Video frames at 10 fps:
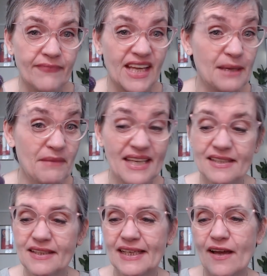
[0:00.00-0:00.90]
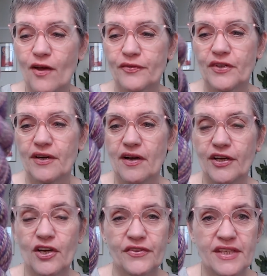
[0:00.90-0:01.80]
immediately after I
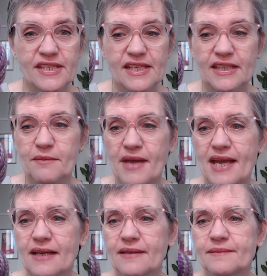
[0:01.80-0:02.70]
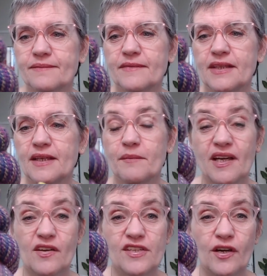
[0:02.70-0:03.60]
got this in the mail
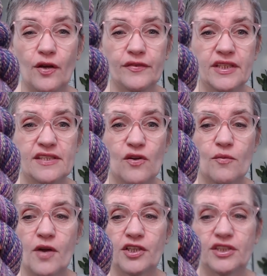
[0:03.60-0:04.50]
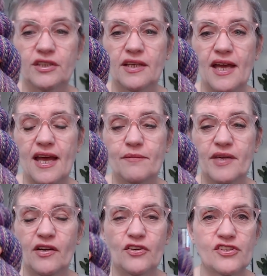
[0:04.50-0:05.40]
because I loved it so much and
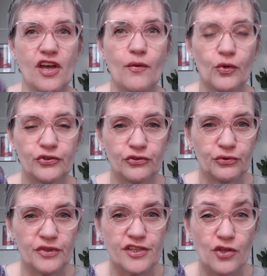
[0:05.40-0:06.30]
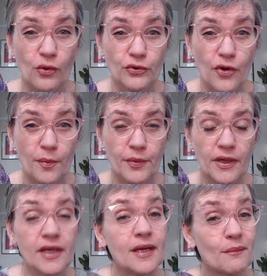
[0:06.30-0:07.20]
because I want to do the Stone Crop
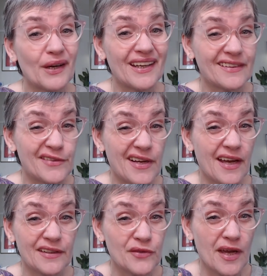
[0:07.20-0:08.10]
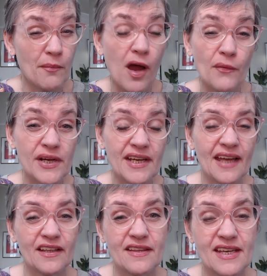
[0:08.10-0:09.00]
by Andrea Mauri
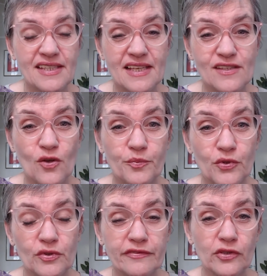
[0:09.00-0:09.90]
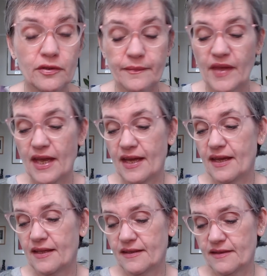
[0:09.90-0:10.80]
and I think it's so beautiful.
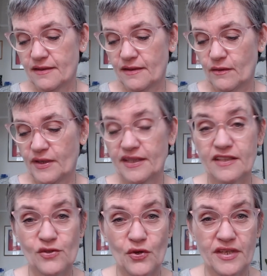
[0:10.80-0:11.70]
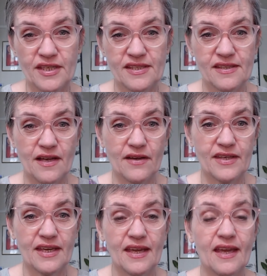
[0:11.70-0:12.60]
And when I saw this, I'm
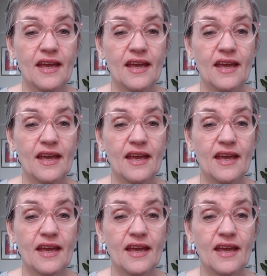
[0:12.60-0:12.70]
thinking